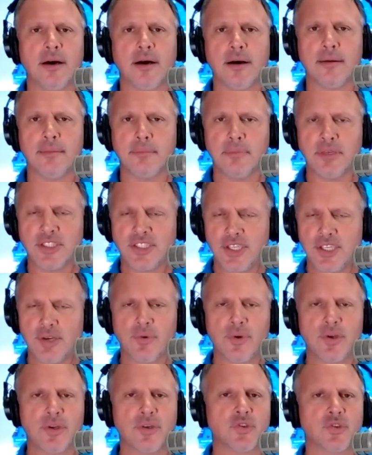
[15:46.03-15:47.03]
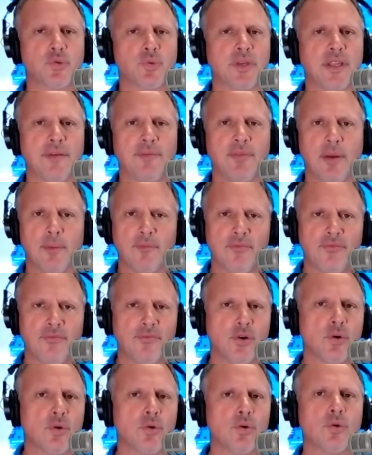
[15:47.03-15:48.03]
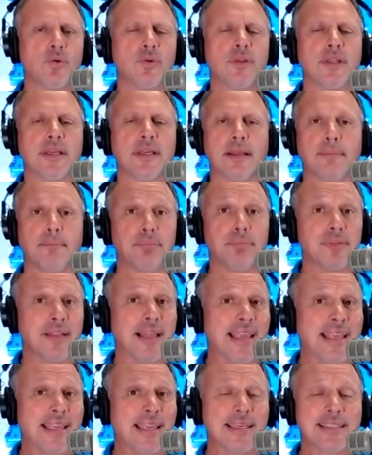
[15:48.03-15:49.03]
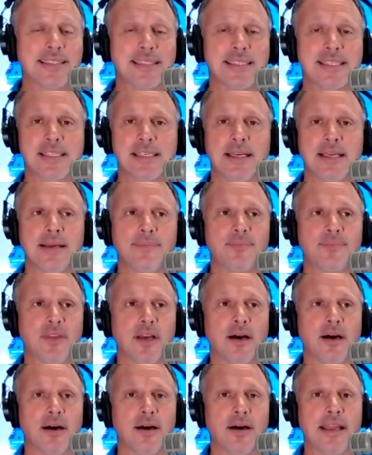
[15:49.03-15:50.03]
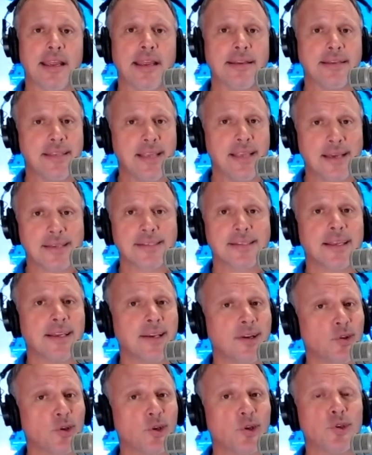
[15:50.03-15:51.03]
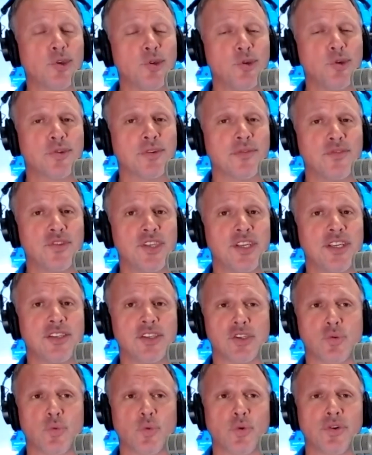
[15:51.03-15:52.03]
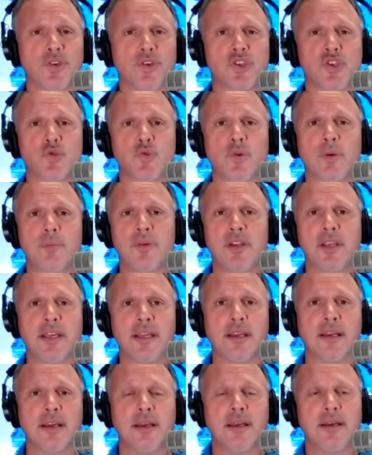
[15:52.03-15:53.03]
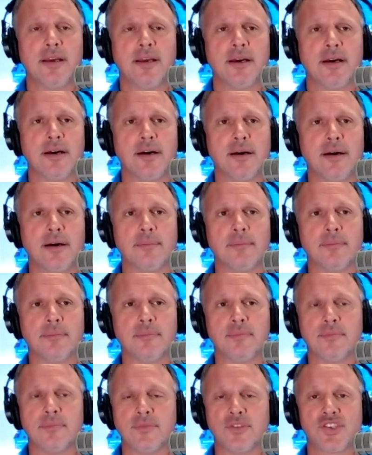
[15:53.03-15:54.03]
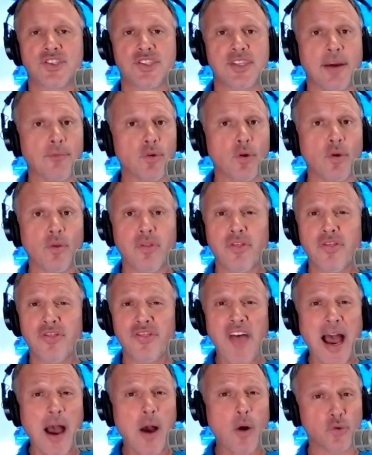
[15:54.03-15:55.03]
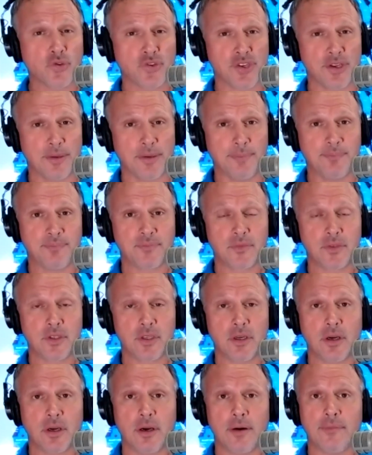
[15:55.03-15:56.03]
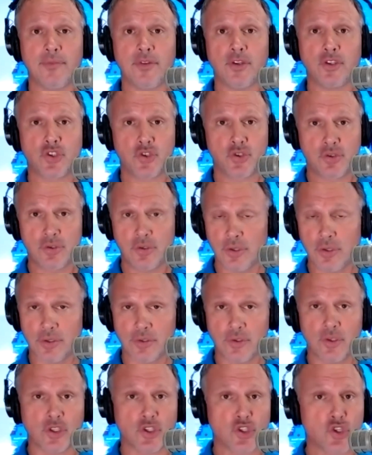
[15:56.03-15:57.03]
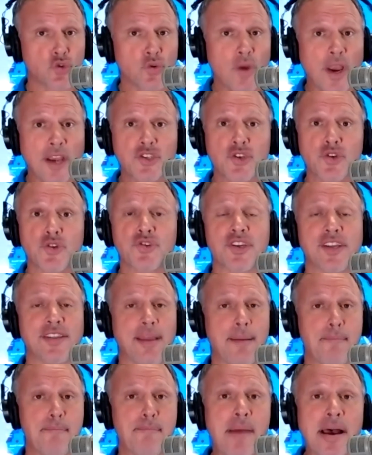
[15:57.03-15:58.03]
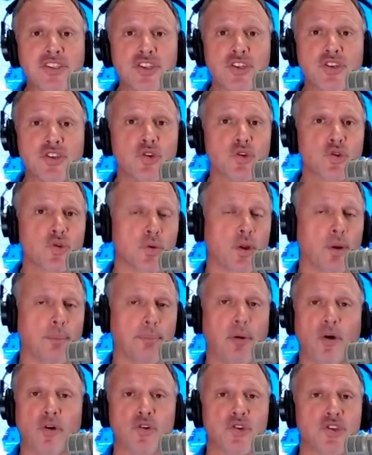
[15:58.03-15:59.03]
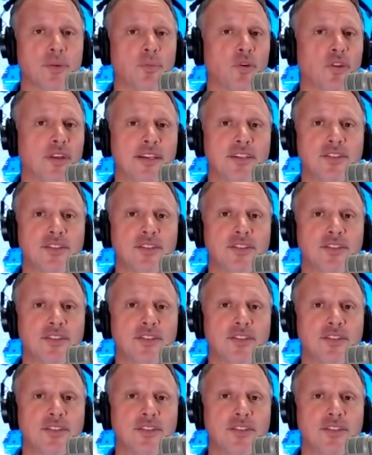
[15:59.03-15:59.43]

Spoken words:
materials, we give them food, they get blankets. And yes, they hear the good news of Jesus. We're distributing several thousand of the treasures and the messengers with our partnership with In